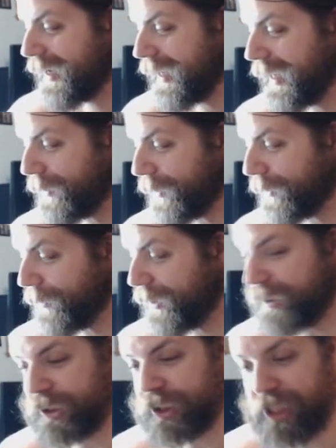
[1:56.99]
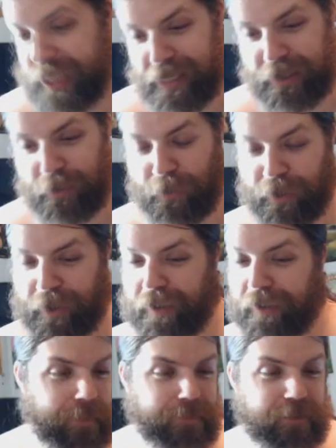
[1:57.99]
We're not cheating, we're
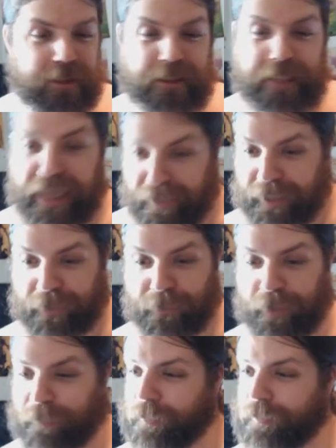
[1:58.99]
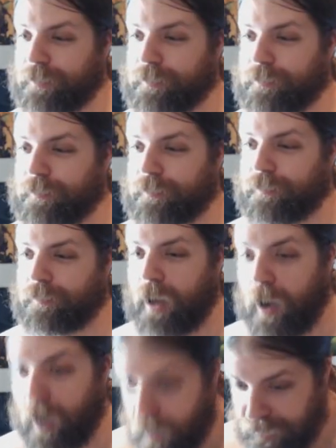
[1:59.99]
not scamming, we're
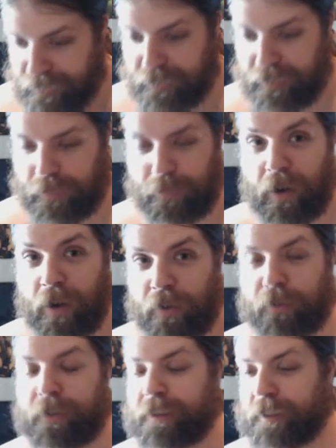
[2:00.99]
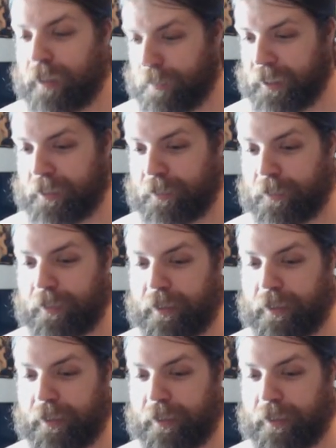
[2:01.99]
honest Mono Green Stompy here,